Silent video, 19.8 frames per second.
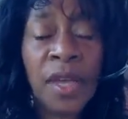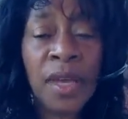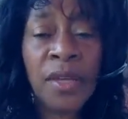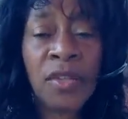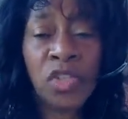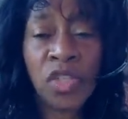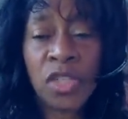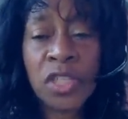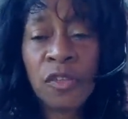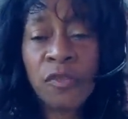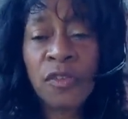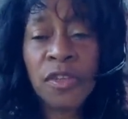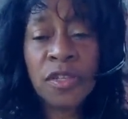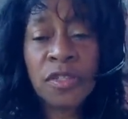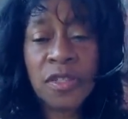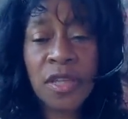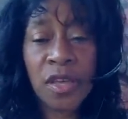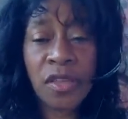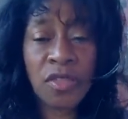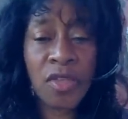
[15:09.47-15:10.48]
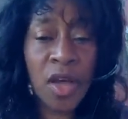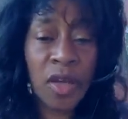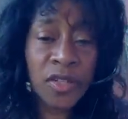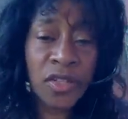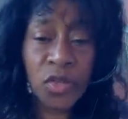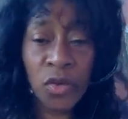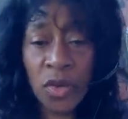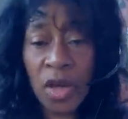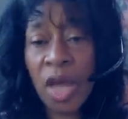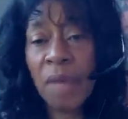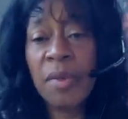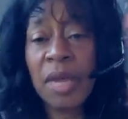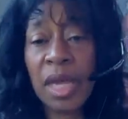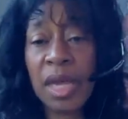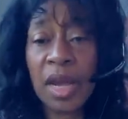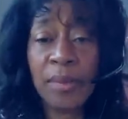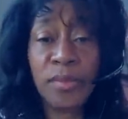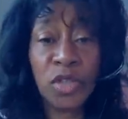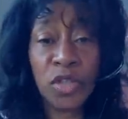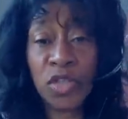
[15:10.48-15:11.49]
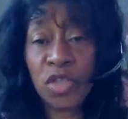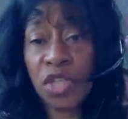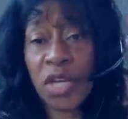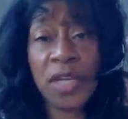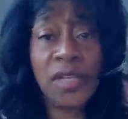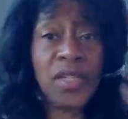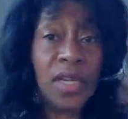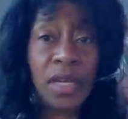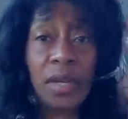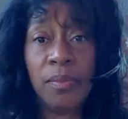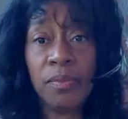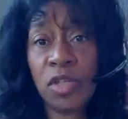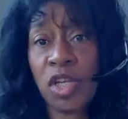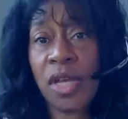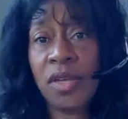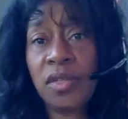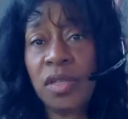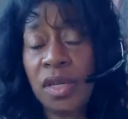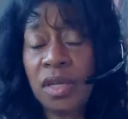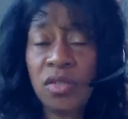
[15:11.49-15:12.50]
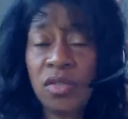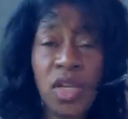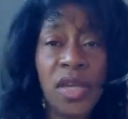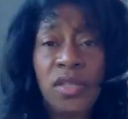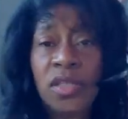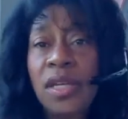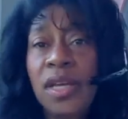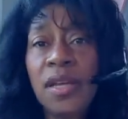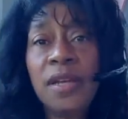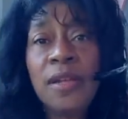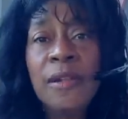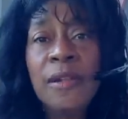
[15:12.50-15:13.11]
it just feels like thoughts are coming and I'm just chasing them, chasing.